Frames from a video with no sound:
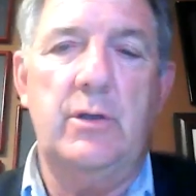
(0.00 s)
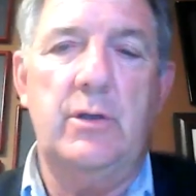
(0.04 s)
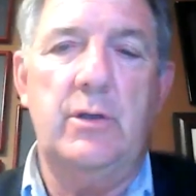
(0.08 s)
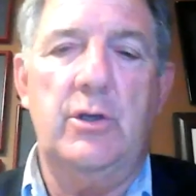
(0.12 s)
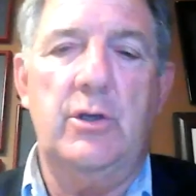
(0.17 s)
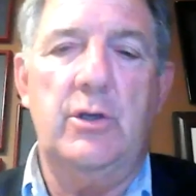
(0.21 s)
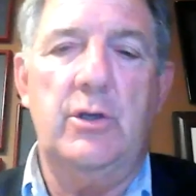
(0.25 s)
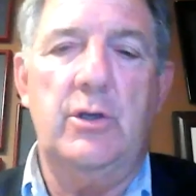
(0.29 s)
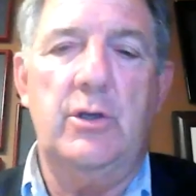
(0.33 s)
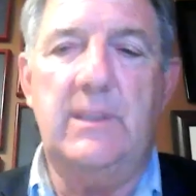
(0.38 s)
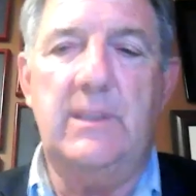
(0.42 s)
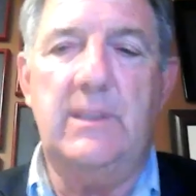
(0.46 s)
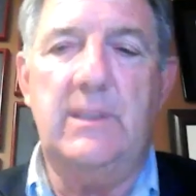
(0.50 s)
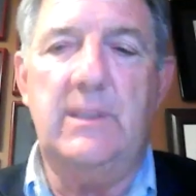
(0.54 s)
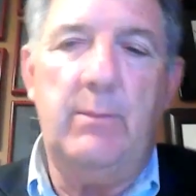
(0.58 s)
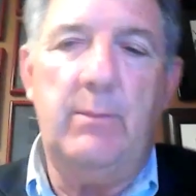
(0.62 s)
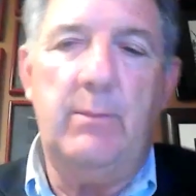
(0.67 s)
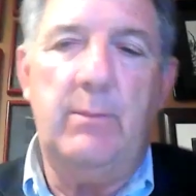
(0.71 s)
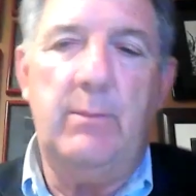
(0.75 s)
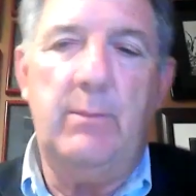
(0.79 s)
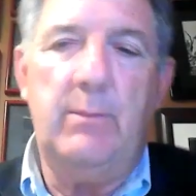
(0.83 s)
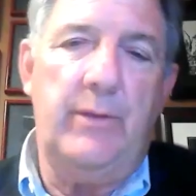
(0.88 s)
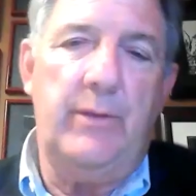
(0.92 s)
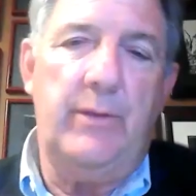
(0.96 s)
you see
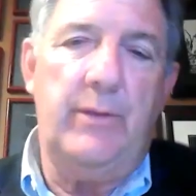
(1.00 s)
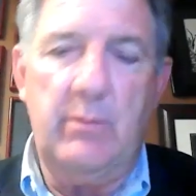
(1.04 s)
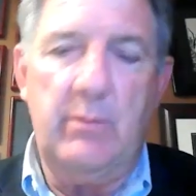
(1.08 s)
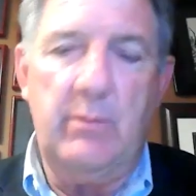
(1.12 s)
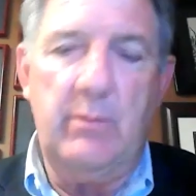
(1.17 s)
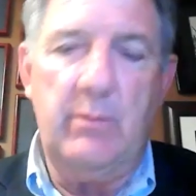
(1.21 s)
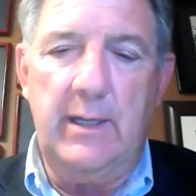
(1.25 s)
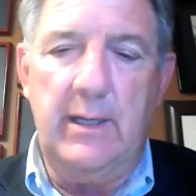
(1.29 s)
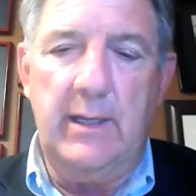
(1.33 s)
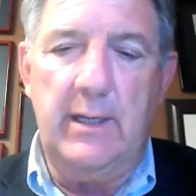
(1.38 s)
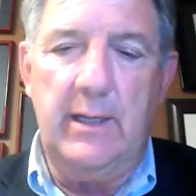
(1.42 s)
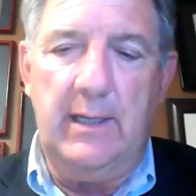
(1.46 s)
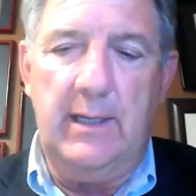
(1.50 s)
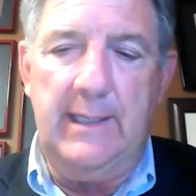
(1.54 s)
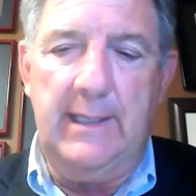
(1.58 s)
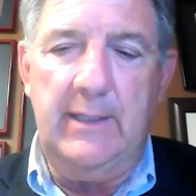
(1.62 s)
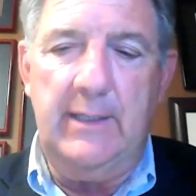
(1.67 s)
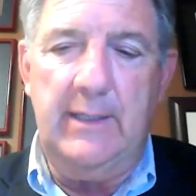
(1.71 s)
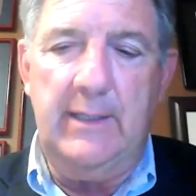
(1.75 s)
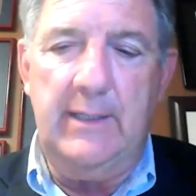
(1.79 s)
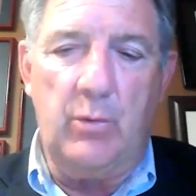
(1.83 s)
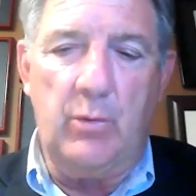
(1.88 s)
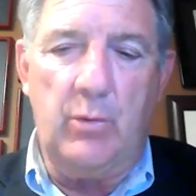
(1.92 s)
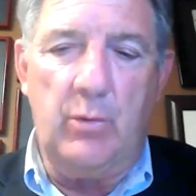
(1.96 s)
people that
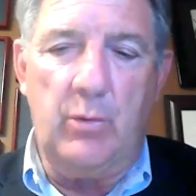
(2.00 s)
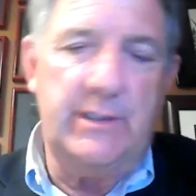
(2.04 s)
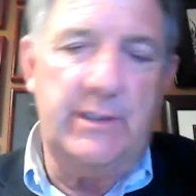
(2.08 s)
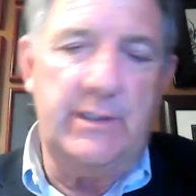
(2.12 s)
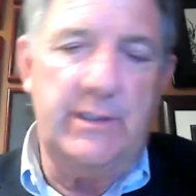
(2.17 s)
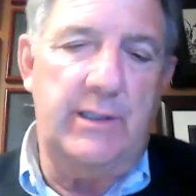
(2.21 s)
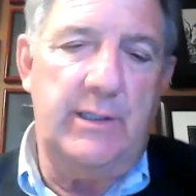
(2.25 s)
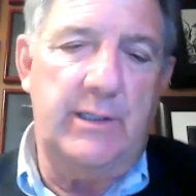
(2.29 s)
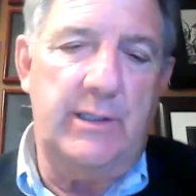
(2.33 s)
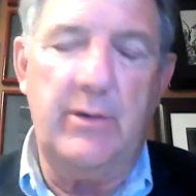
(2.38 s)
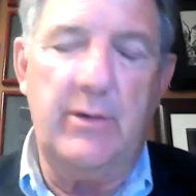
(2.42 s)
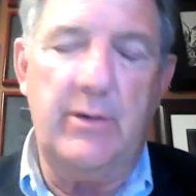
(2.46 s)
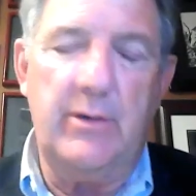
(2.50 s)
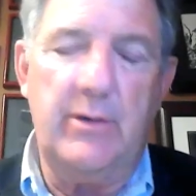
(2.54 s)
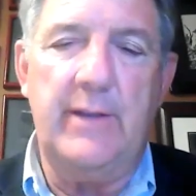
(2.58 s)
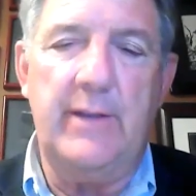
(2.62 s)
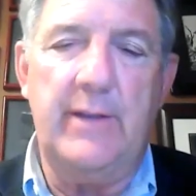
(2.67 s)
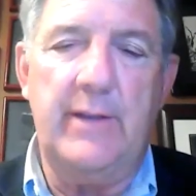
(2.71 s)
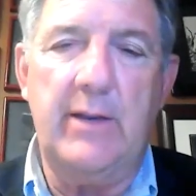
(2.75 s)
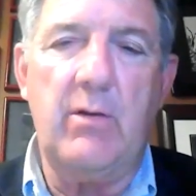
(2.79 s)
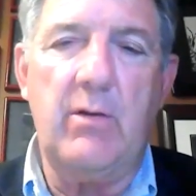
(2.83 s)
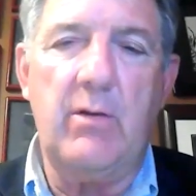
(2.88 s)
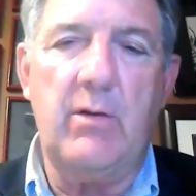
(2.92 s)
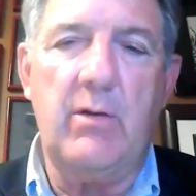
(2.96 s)
lead horses in there, and
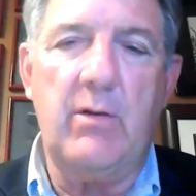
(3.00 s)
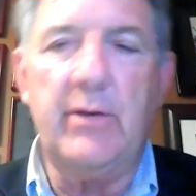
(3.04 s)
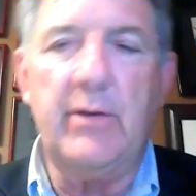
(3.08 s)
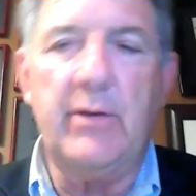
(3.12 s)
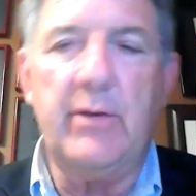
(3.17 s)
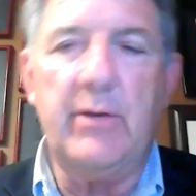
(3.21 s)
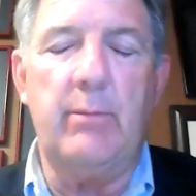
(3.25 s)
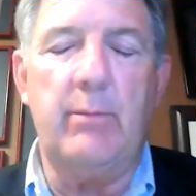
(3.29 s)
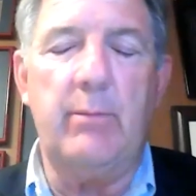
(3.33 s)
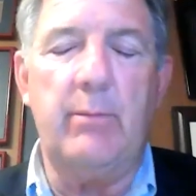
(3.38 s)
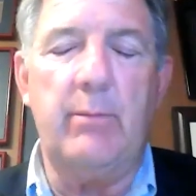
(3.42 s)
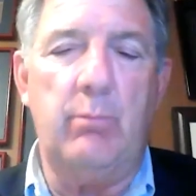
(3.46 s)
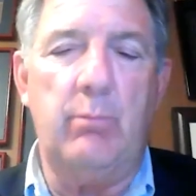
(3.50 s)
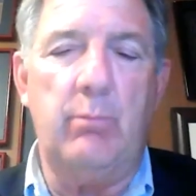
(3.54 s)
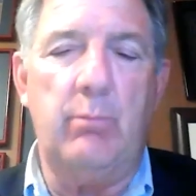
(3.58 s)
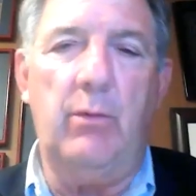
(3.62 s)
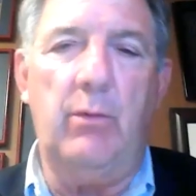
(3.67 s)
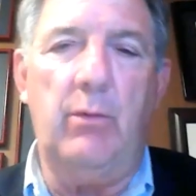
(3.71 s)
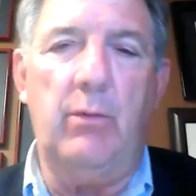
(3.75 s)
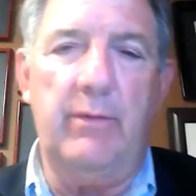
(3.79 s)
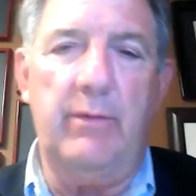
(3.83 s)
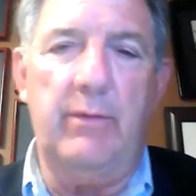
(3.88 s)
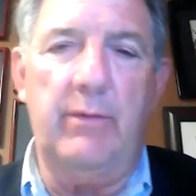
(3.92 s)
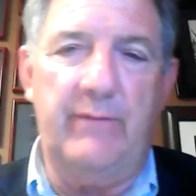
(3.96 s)
they are down
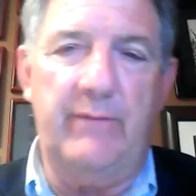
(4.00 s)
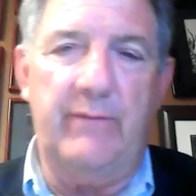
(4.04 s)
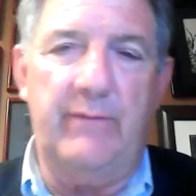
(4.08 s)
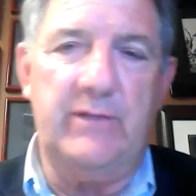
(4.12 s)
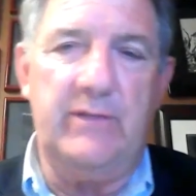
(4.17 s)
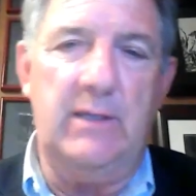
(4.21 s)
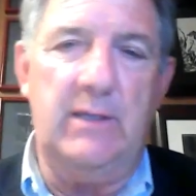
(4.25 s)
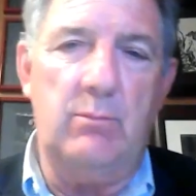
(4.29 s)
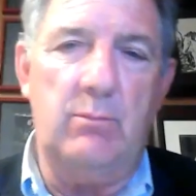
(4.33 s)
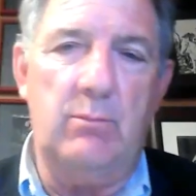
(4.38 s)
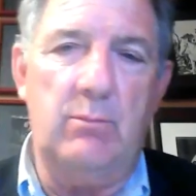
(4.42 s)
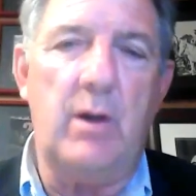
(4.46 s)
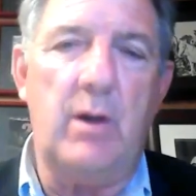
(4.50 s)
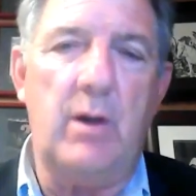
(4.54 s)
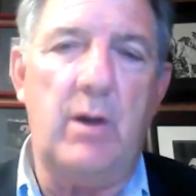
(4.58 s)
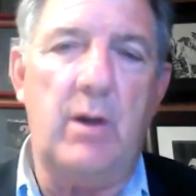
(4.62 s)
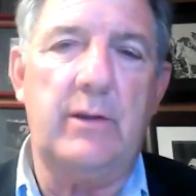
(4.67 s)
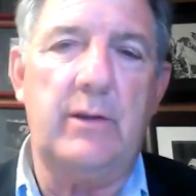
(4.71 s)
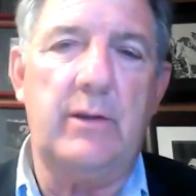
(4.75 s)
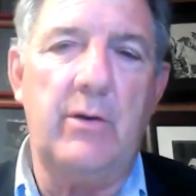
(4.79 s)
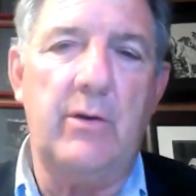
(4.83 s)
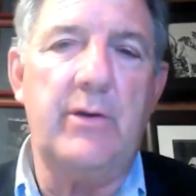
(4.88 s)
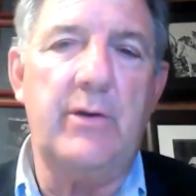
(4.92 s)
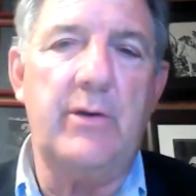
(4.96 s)
below the 15 mark.
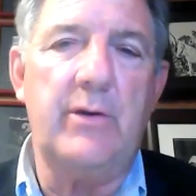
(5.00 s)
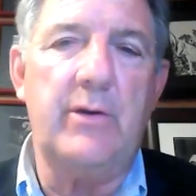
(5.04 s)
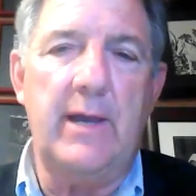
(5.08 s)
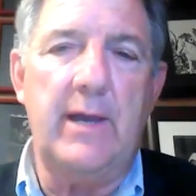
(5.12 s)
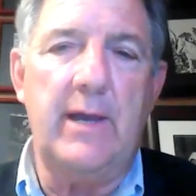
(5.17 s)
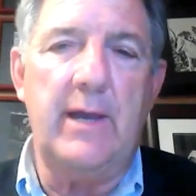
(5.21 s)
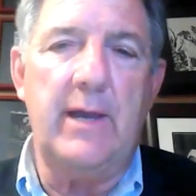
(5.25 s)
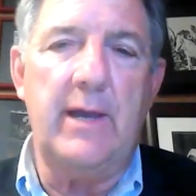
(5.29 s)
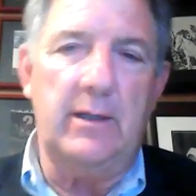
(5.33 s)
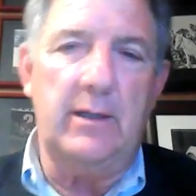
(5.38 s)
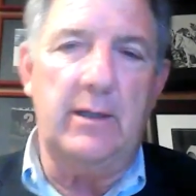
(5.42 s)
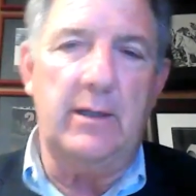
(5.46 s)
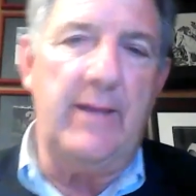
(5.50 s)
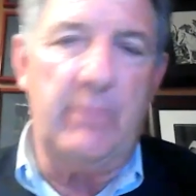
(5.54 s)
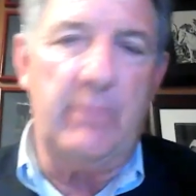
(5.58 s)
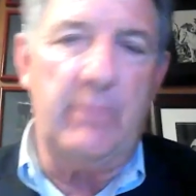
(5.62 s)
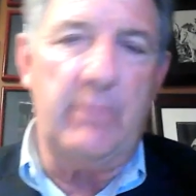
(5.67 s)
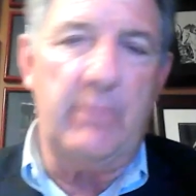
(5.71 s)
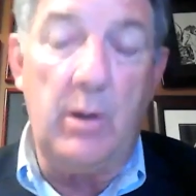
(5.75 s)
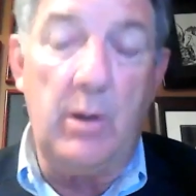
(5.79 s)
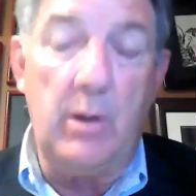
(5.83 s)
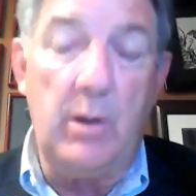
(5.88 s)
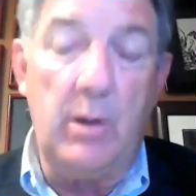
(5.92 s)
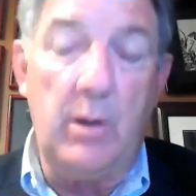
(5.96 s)
They are down in the
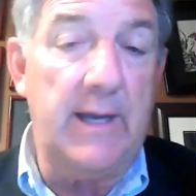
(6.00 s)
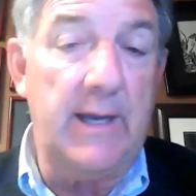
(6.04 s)
11 mark.